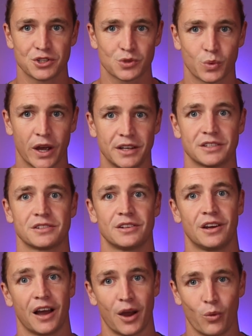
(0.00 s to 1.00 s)
just wait,
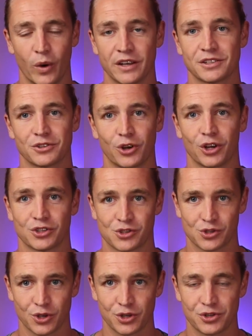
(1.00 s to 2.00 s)
I went and got
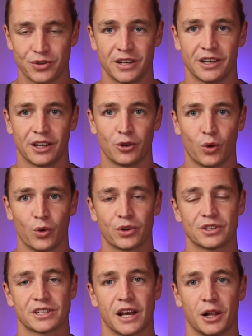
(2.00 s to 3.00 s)
surgery in
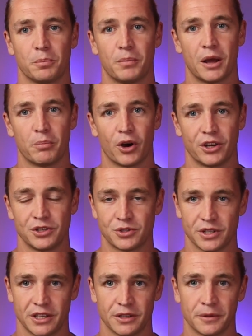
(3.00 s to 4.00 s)
order to help my body
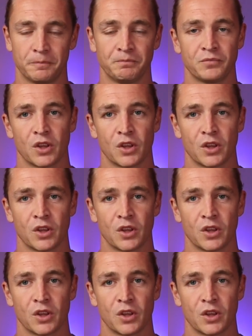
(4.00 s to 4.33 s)
to heal.